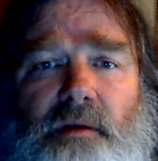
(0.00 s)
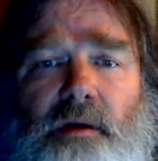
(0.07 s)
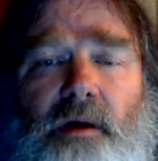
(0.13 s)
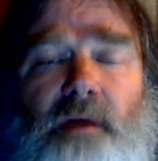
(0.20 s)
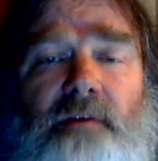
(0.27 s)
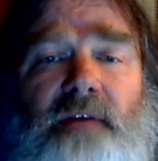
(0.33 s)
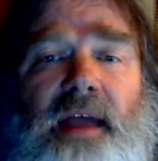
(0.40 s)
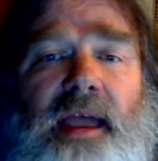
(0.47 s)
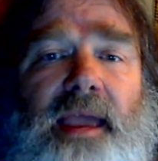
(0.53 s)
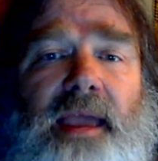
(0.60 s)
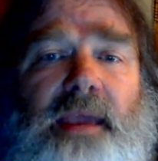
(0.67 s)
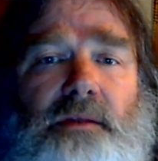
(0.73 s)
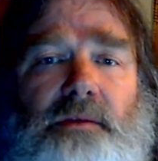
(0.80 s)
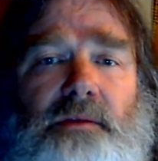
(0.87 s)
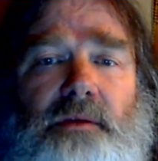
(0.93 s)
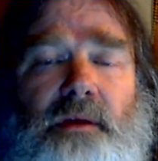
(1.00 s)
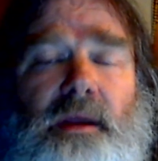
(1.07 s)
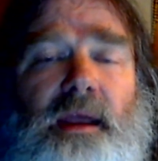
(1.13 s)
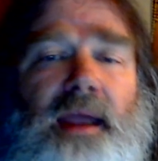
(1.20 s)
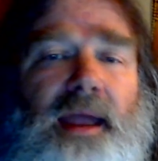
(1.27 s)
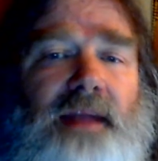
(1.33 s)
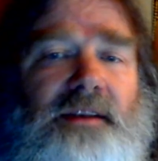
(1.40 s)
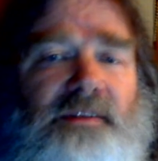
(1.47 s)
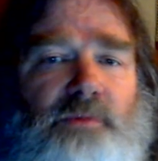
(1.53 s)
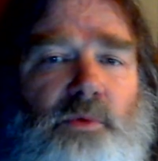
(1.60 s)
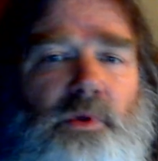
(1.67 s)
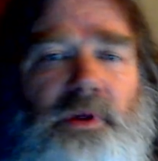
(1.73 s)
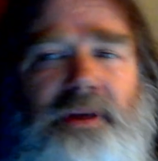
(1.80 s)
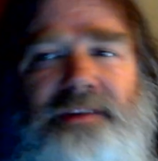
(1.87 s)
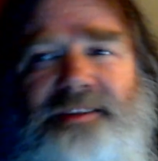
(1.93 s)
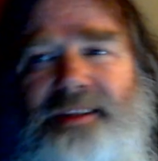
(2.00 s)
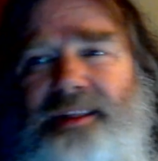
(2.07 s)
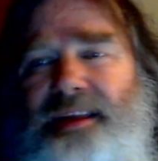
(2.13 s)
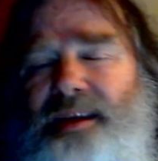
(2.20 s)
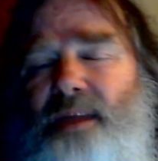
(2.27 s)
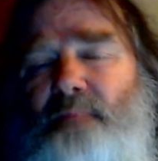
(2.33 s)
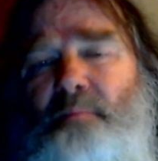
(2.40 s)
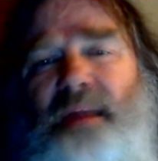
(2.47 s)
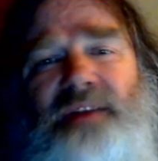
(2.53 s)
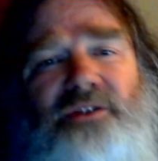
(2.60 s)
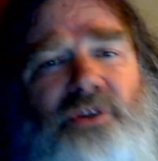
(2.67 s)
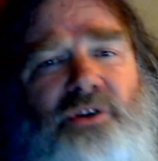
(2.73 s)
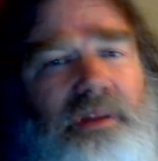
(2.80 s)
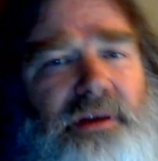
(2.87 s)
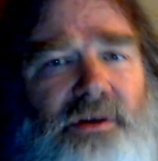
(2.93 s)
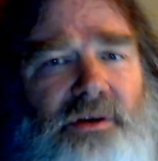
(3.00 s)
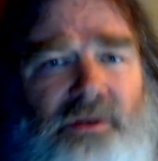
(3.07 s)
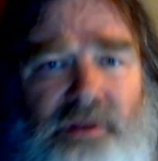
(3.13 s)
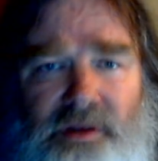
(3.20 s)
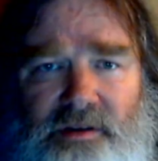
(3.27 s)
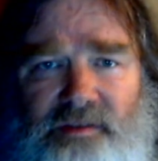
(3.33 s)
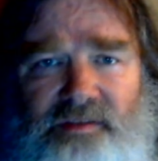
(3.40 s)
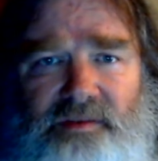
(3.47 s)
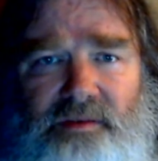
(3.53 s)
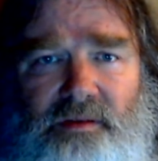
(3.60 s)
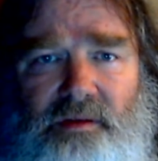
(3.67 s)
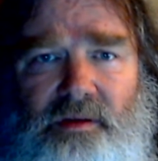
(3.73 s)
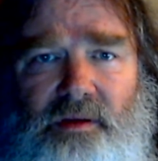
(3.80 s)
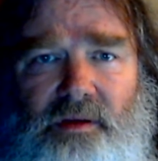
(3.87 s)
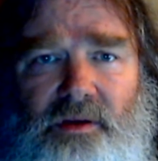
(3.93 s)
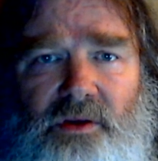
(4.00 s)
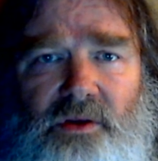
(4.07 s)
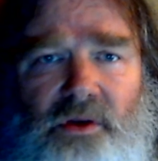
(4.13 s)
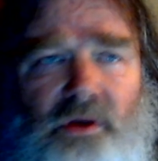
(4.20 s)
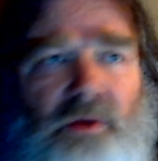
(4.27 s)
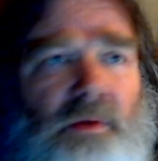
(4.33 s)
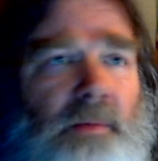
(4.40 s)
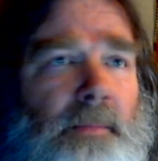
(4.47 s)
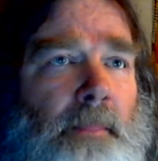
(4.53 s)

of hate. And it's like a mental illness, you know?